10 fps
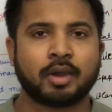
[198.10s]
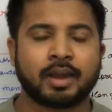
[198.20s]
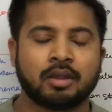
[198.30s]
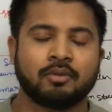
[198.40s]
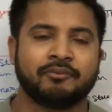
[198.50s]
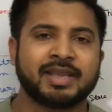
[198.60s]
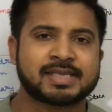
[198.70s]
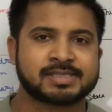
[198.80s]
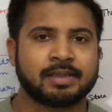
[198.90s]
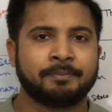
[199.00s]
or we
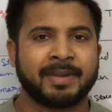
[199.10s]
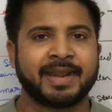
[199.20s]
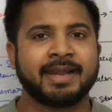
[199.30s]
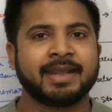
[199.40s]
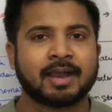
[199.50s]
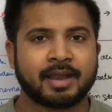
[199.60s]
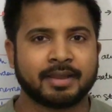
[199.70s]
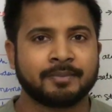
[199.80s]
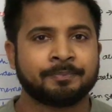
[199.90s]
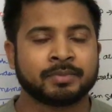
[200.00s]
can say metallic
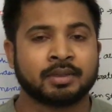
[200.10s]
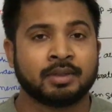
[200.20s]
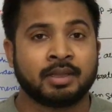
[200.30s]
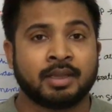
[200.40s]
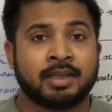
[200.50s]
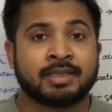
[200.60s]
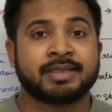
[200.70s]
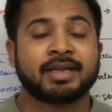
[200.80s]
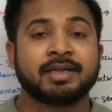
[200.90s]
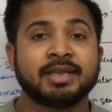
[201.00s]
ion,
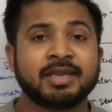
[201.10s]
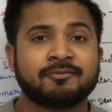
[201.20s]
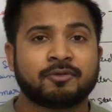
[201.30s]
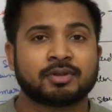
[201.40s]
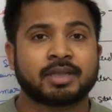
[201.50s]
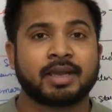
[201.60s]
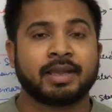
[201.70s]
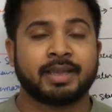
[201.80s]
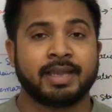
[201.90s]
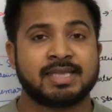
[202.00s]
that need for
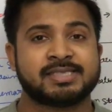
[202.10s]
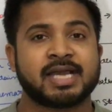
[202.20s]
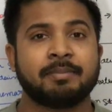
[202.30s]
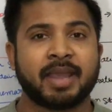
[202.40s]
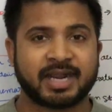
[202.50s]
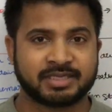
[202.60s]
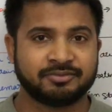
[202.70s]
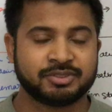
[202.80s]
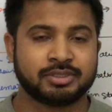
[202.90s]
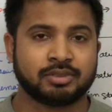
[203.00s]
the enzyme
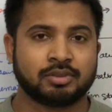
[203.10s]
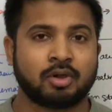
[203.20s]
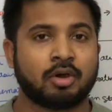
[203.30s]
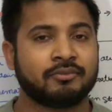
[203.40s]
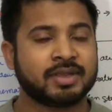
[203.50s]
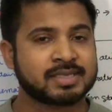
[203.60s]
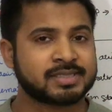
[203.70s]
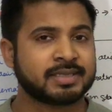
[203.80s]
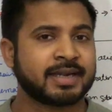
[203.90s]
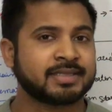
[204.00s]
activity, or we can
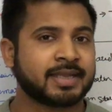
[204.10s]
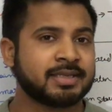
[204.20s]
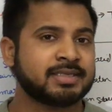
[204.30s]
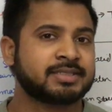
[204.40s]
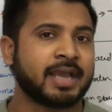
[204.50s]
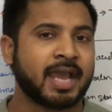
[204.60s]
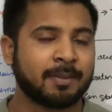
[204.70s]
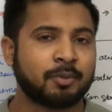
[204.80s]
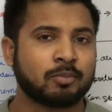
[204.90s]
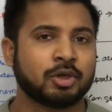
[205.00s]
say that it's a
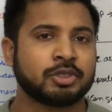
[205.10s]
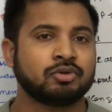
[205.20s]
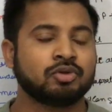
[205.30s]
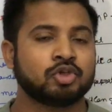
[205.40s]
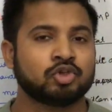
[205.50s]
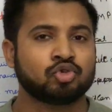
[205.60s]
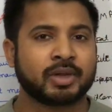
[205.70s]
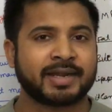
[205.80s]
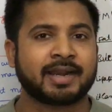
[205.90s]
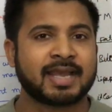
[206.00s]
helper molecule to
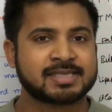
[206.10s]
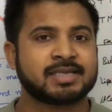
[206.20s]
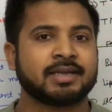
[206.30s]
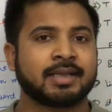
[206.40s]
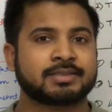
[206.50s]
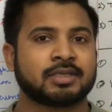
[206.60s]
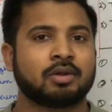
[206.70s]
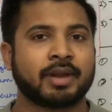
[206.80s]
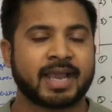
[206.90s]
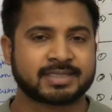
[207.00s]
catalyze the reaction
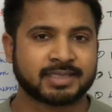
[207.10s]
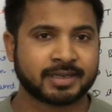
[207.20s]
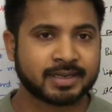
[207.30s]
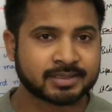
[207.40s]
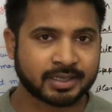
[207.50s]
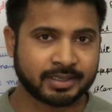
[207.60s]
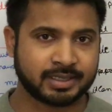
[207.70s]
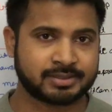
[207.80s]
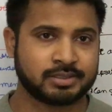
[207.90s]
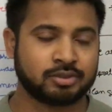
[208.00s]
or accelerate the
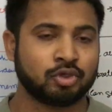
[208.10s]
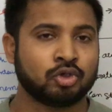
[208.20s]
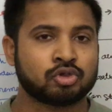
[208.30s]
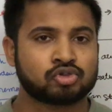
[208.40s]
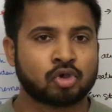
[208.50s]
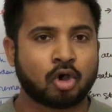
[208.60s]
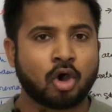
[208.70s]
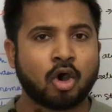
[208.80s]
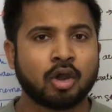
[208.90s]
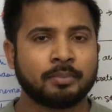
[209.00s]
reaction. So
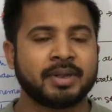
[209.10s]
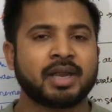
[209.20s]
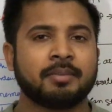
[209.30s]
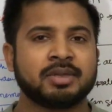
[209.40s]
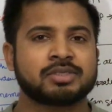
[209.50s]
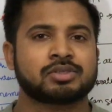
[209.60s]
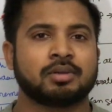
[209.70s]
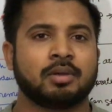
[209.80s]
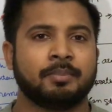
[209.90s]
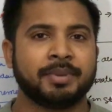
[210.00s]
all vitamins
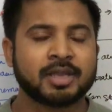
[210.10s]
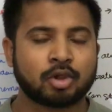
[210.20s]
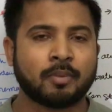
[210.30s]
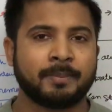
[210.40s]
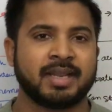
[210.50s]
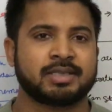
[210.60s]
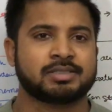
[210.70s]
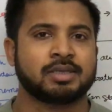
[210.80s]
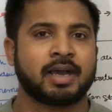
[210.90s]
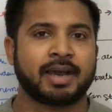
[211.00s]
B
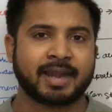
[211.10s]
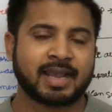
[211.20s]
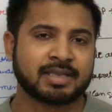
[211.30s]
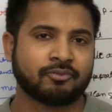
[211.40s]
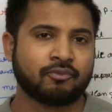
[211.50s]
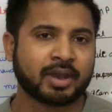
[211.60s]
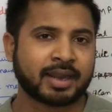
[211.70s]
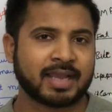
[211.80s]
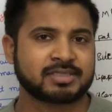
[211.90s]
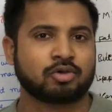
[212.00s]
complex are
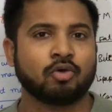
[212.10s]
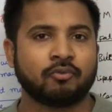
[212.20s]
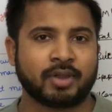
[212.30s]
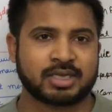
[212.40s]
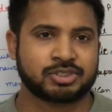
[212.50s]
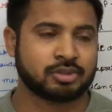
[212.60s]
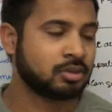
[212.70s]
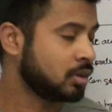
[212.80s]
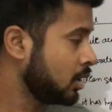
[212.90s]
work as a cofactor.